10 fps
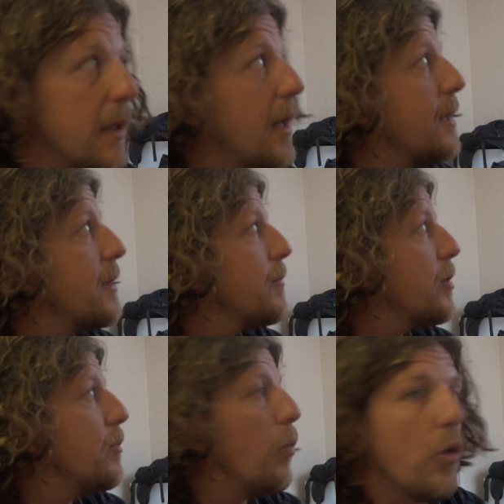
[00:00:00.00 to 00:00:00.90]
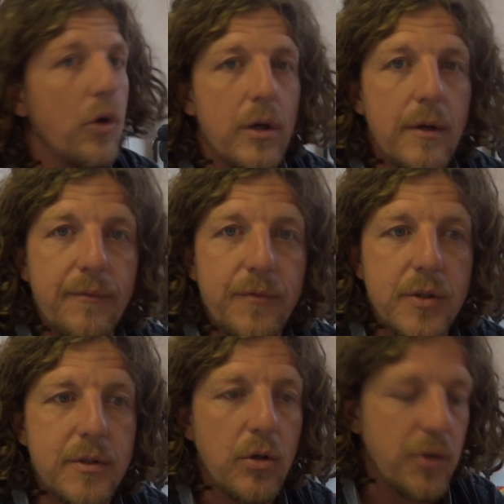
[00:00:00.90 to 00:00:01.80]
And I'm going to walk. I've
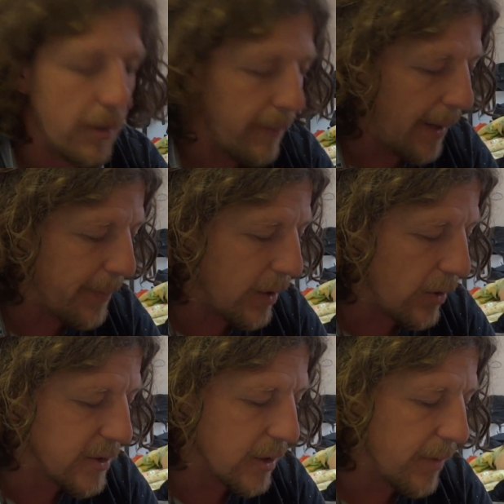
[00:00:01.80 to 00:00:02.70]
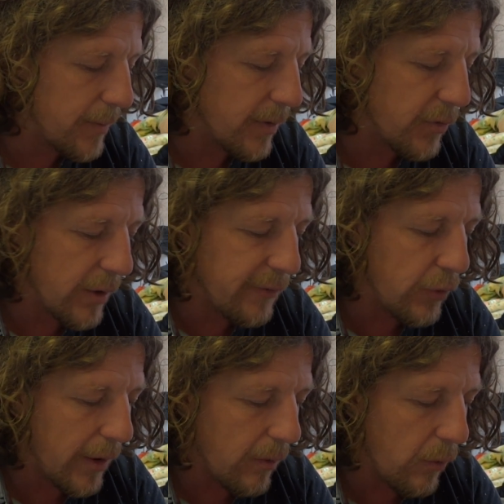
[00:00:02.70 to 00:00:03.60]
just looked on a map, and it looks like maybe a 3 or
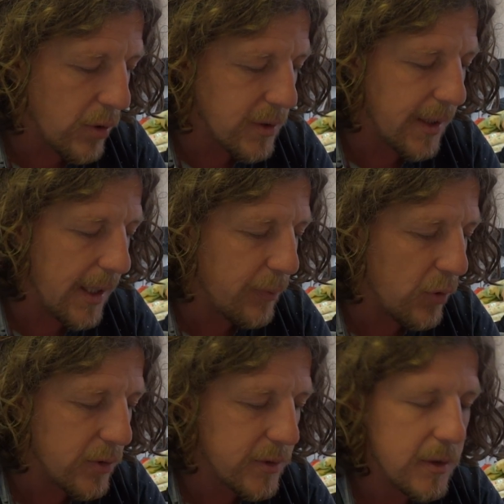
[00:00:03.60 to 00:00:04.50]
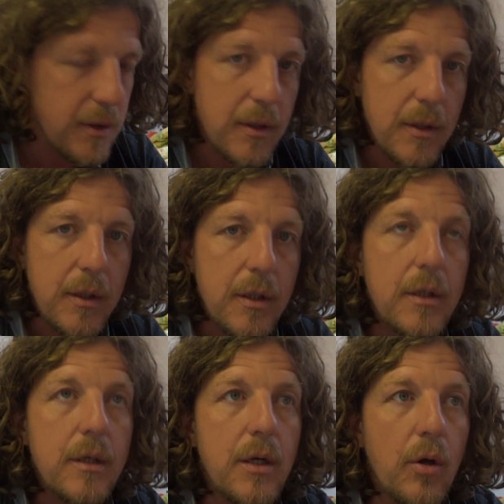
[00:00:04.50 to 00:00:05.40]
4 hour walk to the airport
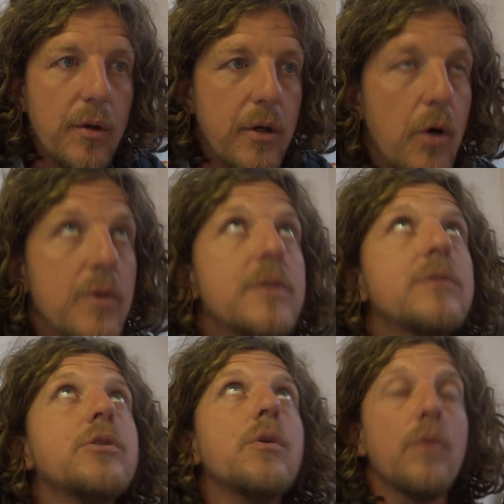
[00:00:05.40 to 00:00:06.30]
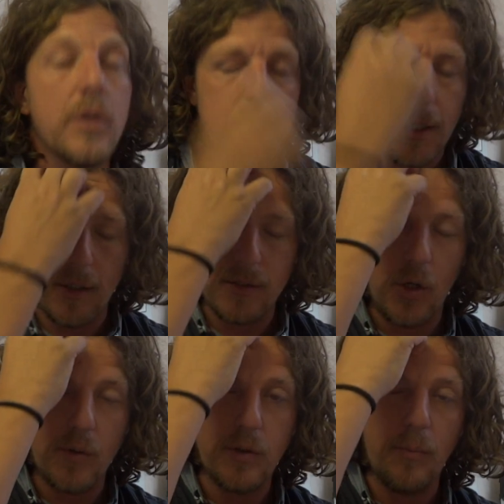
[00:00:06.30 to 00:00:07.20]
along the coast. So it looks like a nice
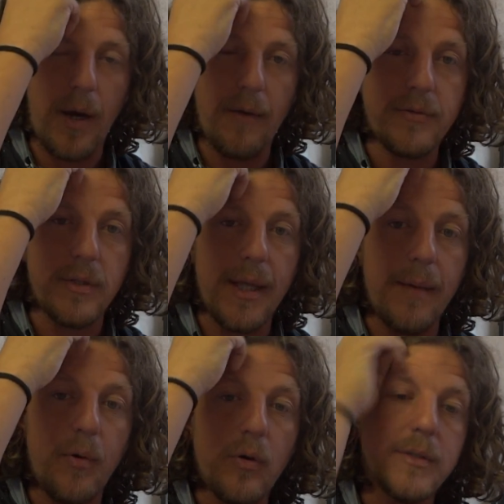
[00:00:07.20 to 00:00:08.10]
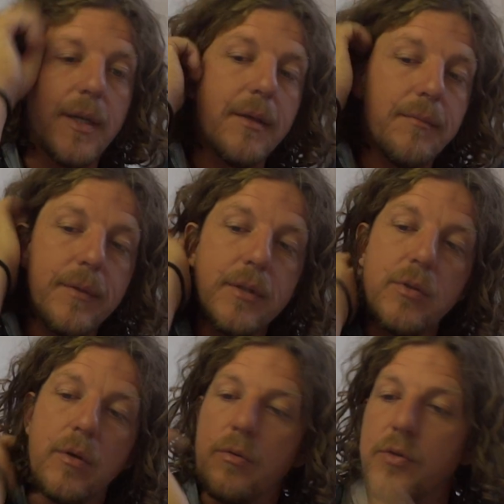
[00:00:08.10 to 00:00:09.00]
coastal path to the airport today.
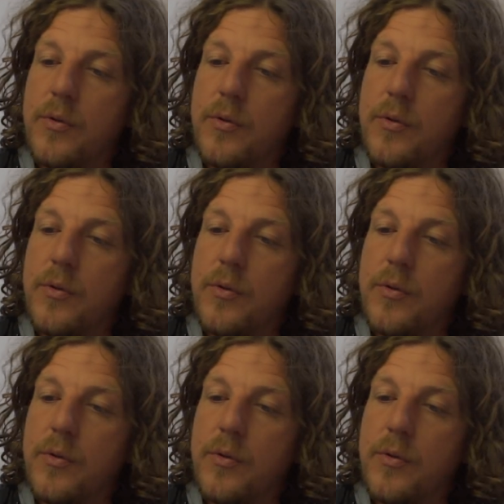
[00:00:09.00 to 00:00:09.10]
So I'll go and